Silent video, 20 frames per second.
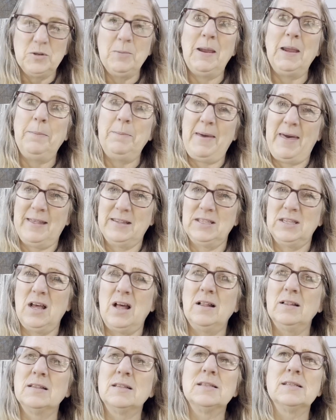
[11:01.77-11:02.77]
make bath
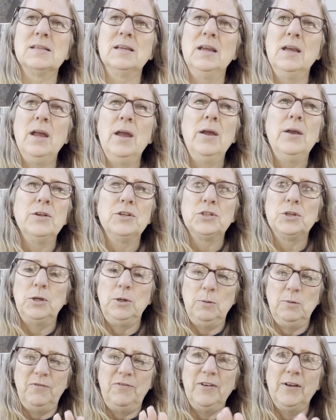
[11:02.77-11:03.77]
salts. So you
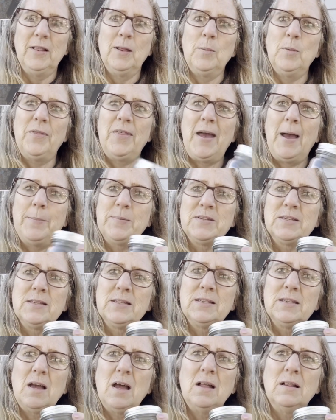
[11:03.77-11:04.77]
would fill them with Epsom
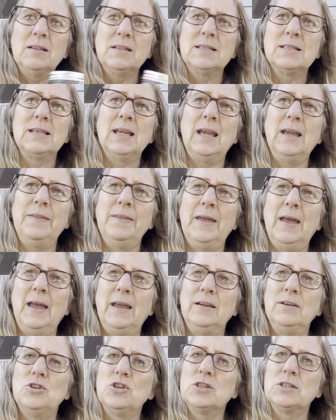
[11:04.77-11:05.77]
salts and
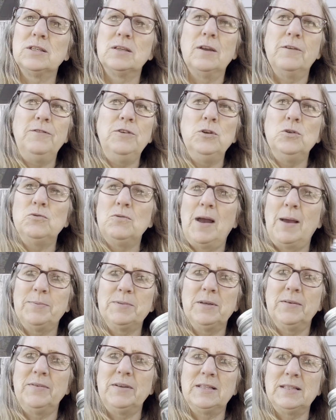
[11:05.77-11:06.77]
then just a few drops
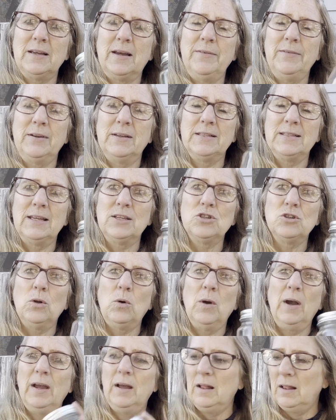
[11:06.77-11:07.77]
of an essential
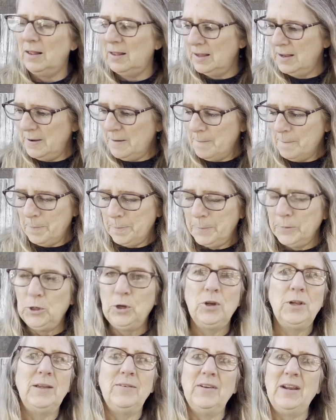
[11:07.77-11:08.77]
oil. You
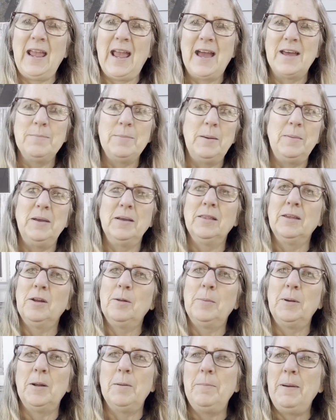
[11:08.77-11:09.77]
could even add maybe a little
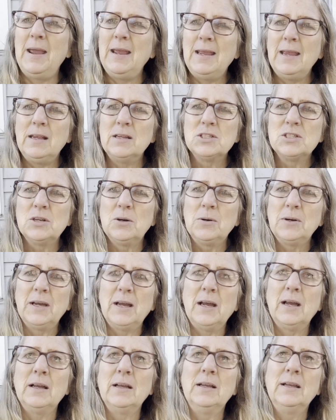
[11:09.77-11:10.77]
bit of baking
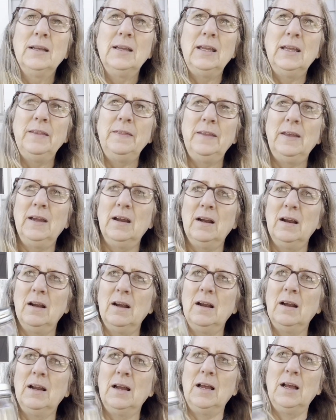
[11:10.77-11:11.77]
soda in
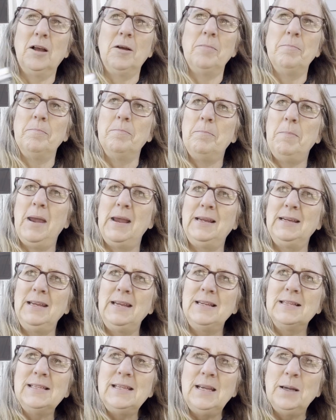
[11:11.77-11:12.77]
there,
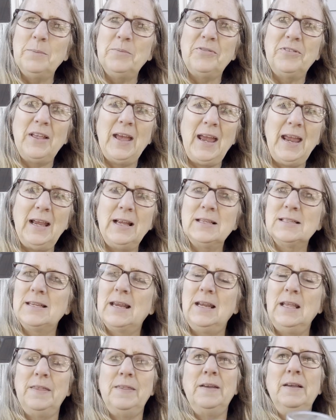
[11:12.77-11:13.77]
magnesium flakes,
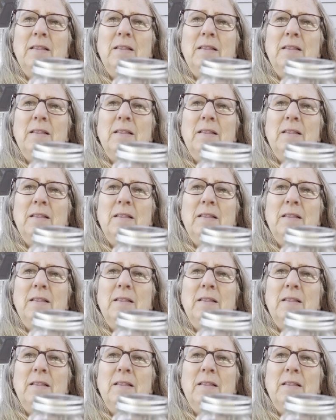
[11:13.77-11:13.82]
anything